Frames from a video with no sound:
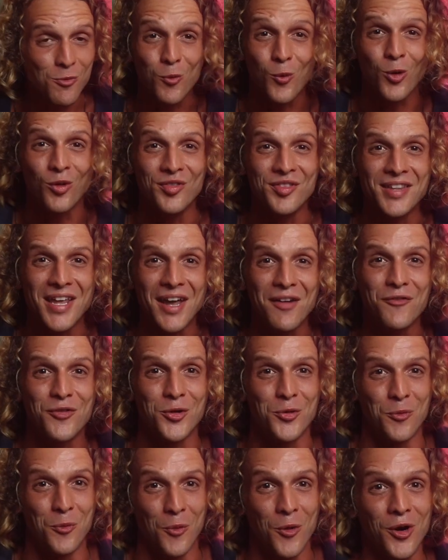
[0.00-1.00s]
It will
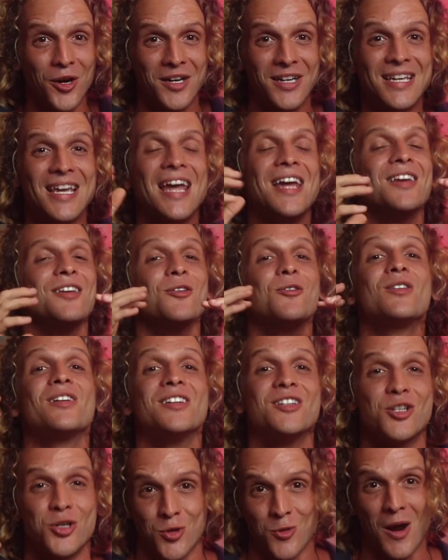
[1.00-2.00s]
never work. And you
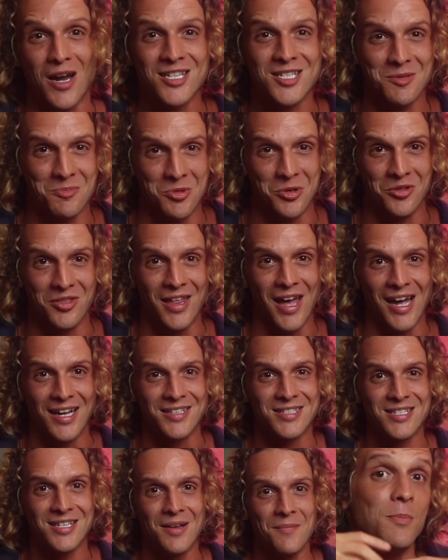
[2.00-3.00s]
can trust me on
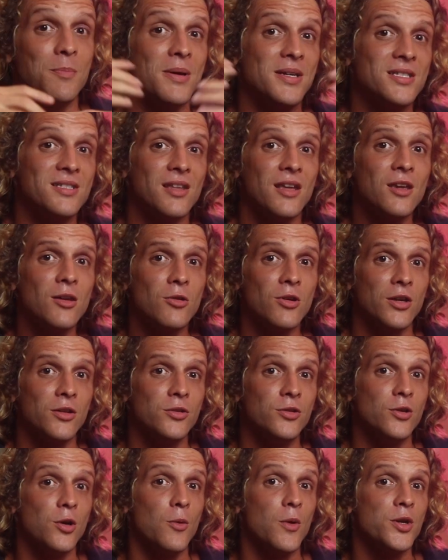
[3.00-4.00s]
that. The best thing you
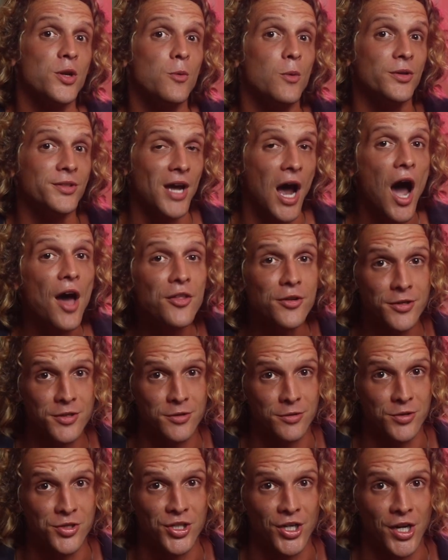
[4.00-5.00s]
can do when you want
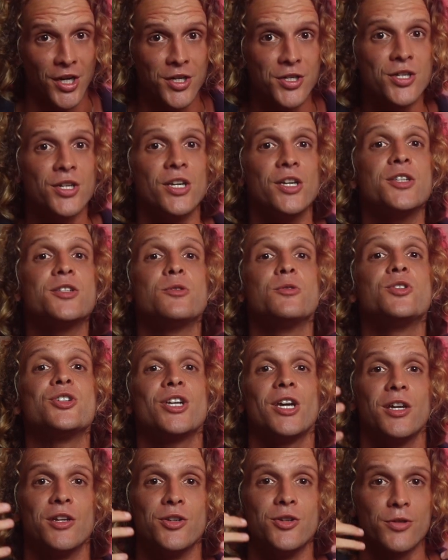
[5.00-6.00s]
others to change is to
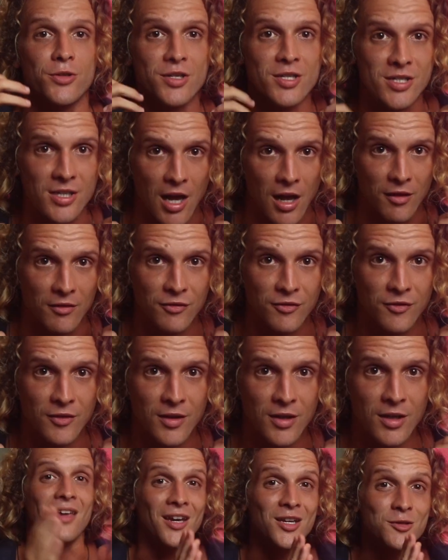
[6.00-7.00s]
change yourself.
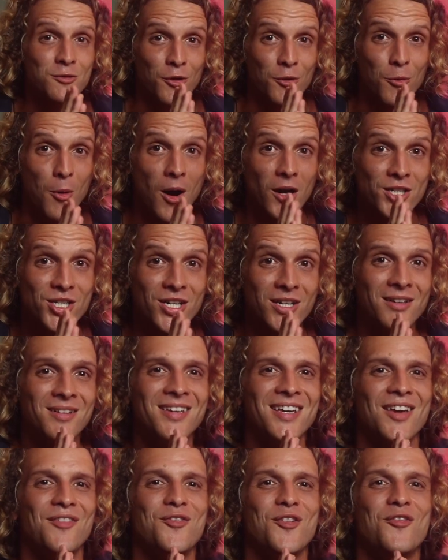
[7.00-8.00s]
Thanks for watching.
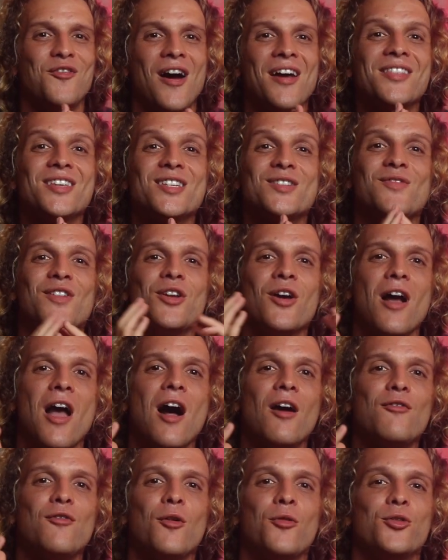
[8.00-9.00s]
If you find this video
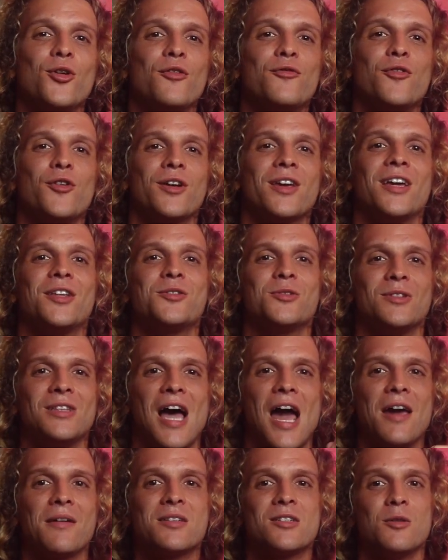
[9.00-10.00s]
helpful, don't forget to
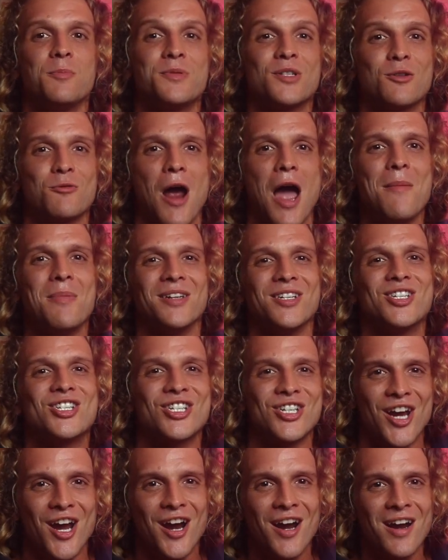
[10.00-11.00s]
like, subscribe, and
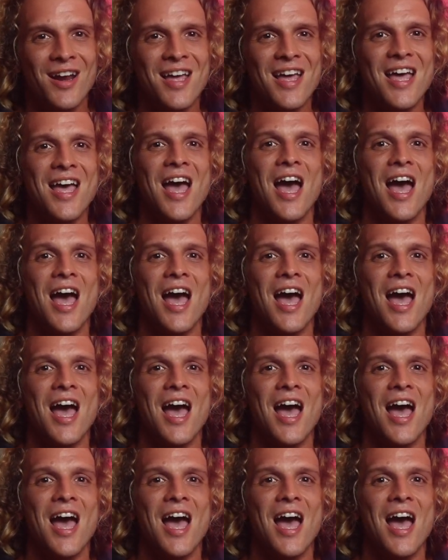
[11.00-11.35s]
share.